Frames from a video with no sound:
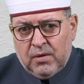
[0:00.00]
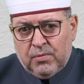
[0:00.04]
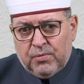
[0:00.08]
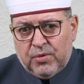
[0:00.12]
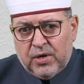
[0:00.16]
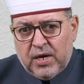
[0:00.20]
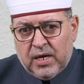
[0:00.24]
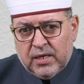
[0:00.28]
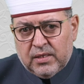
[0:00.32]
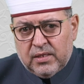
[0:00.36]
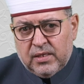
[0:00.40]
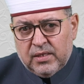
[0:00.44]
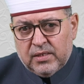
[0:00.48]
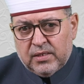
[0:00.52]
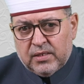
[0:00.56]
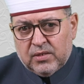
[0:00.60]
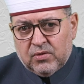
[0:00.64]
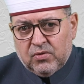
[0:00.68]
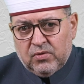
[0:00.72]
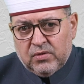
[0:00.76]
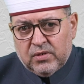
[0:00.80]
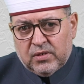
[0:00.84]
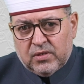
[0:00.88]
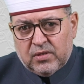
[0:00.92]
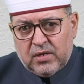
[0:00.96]
Practice
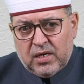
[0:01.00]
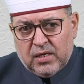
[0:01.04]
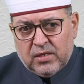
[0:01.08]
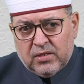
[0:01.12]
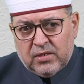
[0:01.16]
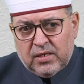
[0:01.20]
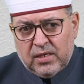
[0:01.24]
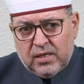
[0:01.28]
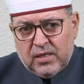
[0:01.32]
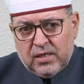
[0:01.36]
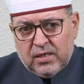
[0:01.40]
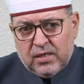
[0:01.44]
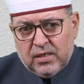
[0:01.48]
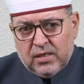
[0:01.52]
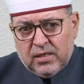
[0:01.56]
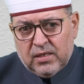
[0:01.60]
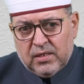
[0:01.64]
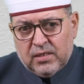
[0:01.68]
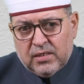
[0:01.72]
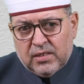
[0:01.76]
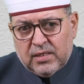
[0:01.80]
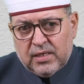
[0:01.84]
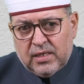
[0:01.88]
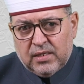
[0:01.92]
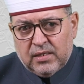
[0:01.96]
constructing
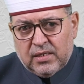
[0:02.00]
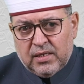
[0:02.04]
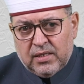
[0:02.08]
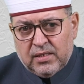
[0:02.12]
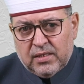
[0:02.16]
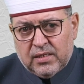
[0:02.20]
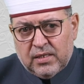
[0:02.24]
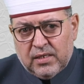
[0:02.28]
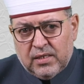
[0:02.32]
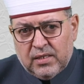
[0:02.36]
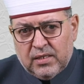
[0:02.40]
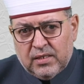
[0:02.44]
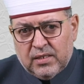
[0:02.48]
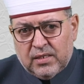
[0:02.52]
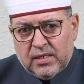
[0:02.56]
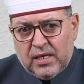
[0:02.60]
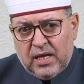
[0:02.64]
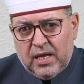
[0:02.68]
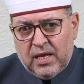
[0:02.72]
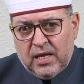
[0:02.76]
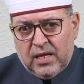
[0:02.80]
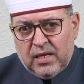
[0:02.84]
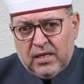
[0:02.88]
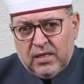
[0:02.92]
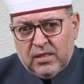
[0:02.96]
sentences
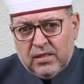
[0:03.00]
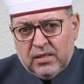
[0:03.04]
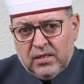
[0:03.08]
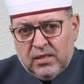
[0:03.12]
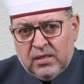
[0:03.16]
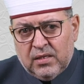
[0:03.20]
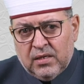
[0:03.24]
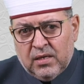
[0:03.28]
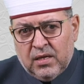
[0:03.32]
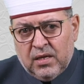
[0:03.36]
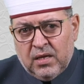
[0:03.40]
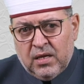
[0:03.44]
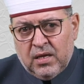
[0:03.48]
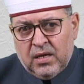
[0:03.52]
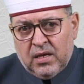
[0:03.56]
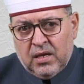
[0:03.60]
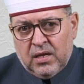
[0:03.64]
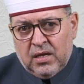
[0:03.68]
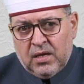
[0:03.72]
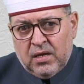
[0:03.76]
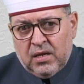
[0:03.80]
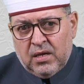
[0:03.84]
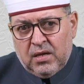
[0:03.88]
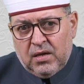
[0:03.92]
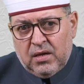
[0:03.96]
and
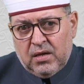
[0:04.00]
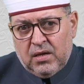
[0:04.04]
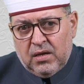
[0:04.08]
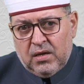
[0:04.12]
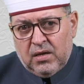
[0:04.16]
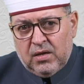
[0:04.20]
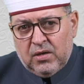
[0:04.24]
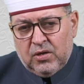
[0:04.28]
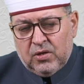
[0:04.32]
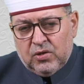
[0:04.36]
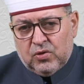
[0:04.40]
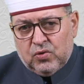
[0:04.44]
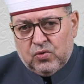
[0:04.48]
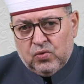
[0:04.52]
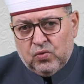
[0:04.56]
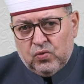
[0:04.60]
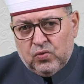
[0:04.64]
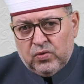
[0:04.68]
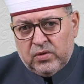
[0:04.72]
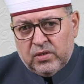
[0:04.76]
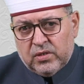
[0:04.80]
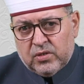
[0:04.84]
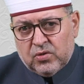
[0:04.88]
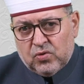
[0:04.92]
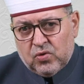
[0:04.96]
to
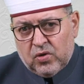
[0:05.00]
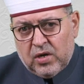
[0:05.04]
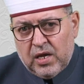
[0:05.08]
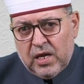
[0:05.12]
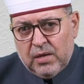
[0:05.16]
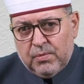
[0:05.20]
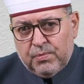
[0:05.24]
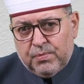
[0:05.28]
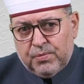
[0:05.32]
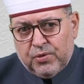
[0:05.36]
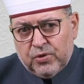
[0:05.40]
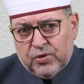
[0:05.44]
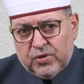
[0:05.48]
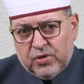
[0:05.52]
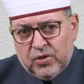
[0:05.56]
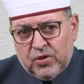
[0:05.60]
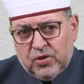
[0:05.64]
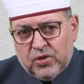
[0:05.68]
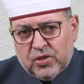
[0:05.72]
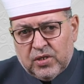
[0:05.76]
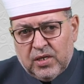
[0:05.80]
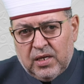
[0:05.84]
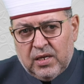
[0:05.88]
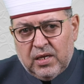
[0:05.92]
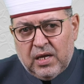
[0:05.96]
describe
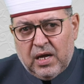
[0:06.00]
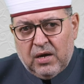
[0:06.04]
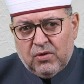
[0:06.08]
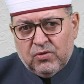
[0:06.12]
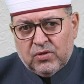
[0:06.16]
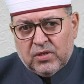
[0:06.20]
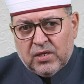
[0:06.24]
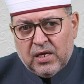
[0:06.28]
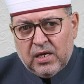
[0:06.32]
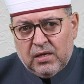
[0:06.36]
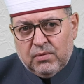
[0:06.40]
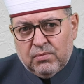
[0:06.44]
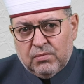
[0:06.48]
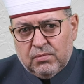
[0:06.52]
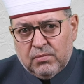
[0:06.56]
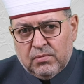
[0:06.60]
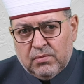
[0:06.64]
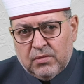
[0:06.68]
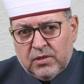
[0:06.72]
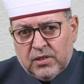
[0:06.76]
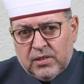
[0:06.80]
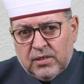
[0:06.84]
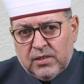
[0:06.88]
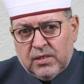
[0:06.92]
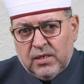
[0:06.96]
potential
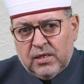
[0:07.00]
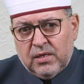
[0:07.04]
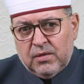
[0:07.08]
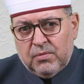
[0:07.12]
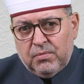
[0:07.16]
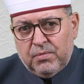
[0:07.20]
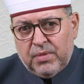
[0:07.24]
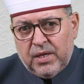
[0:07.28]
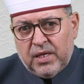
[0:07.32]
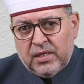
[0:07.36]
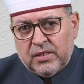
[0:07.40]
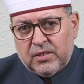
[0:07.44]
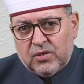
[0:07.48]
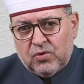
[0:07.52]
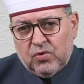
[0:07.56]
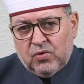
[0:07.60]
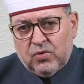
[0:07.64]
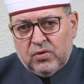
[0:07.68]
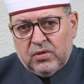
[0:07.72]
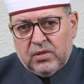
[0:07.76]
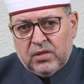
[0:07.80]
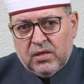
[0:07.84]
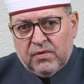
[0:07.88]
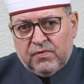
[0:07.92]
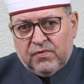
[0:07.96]
outcomes based
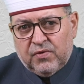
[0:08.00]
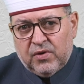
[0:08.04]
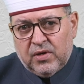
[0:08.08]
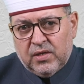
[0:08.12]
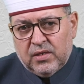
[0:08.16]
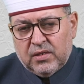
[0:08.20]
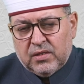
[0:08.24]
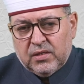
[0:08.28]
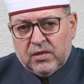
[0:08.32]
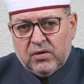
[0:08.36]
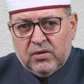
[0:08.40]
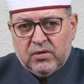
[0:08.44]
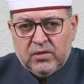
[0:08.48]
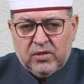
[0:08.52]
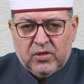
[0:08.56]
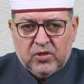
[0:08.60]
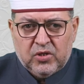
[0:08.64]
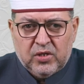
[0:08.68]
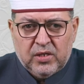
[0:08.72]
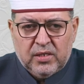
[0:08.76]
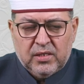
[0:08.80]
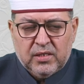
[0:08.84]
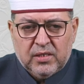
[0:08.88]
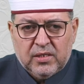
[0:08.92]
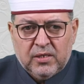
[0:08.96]
on different
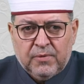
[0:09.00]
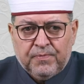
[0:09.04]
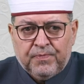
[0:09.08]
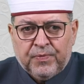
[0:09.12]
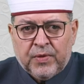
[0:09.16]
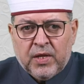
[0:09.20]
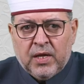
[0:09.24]
conditions.